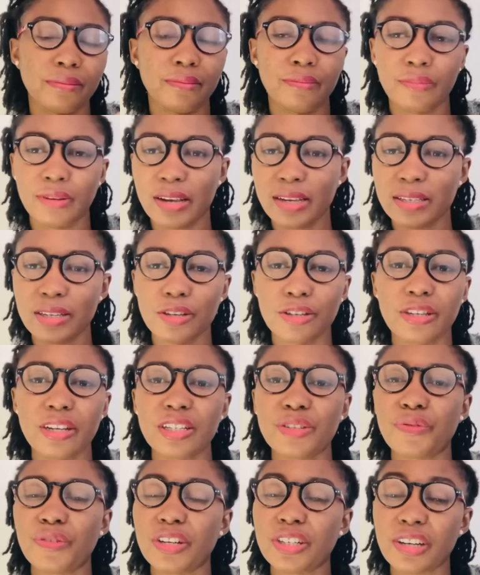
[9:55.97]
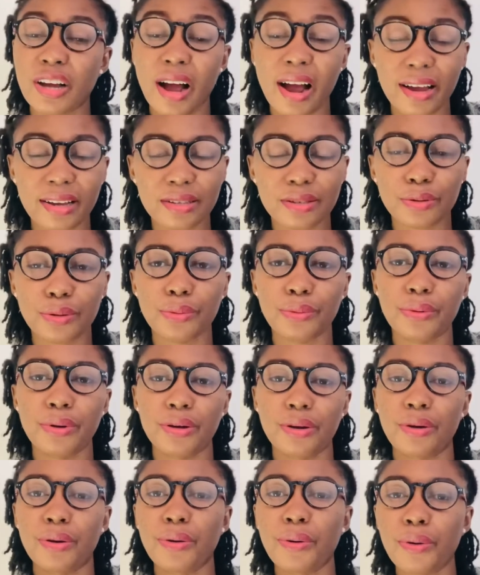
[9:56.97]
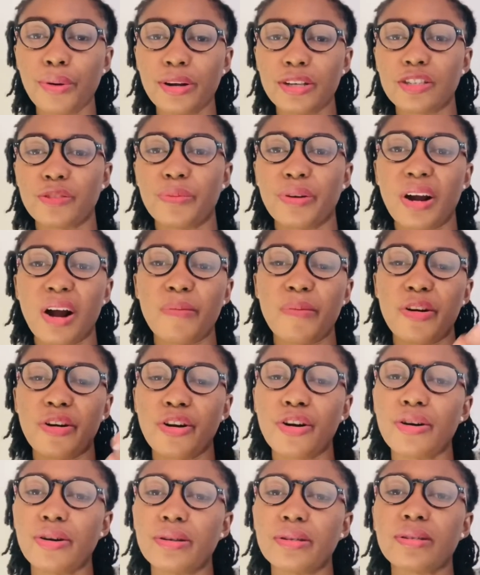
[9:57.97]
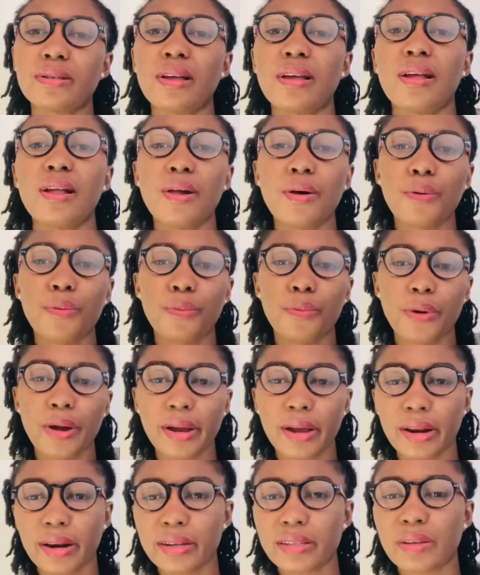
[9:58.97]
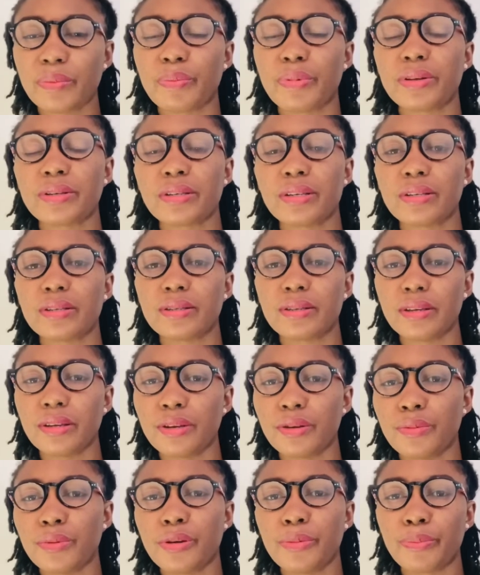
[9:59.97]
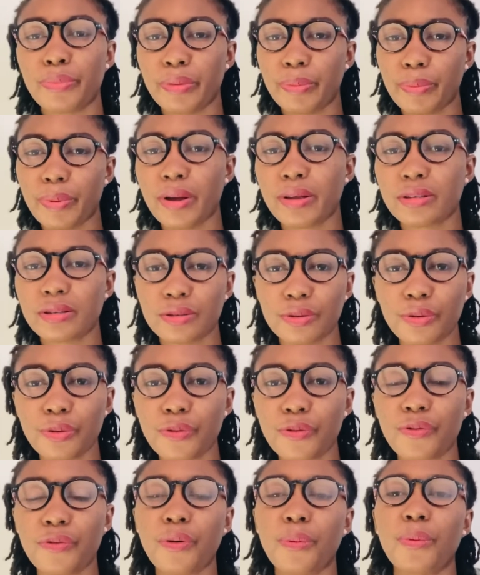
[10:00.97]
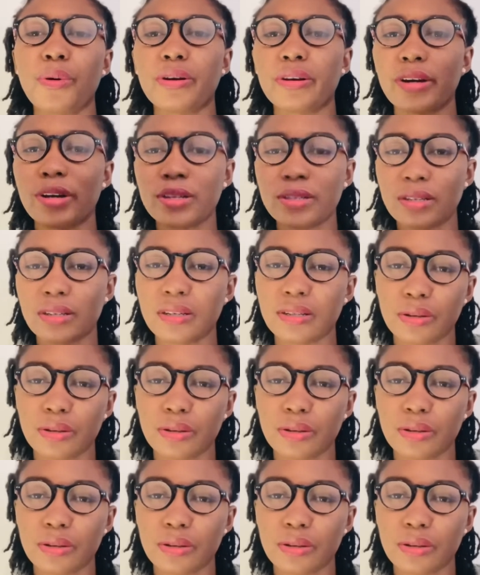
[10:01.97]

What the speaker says: let's say you just finished high school and your goal is to become a nurse, working as a PCT prepares you for what nursing is